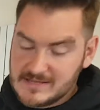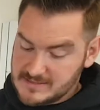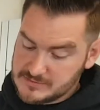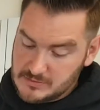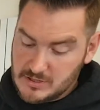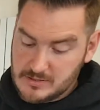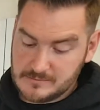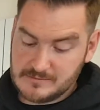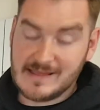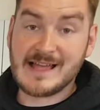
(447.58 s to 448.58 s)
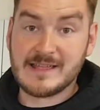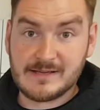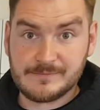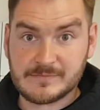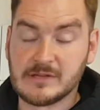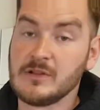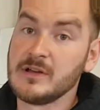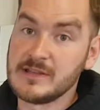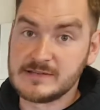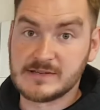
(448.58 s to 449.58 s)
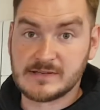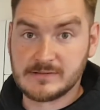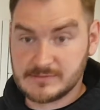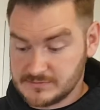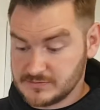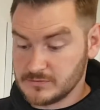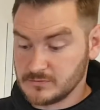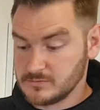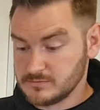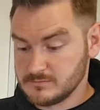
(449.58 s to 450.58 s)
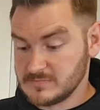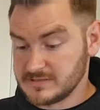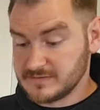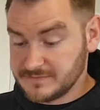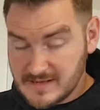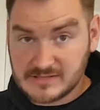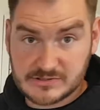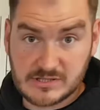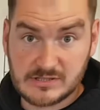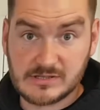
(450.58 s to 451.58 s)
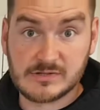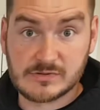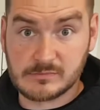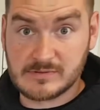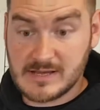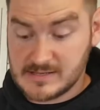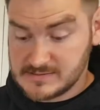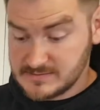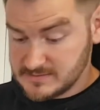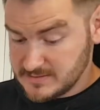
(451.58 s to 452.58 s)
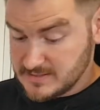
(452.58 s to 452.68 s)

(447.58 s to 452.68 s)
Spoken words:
It's a lot lighter, a lot easier to manufacture in some cases,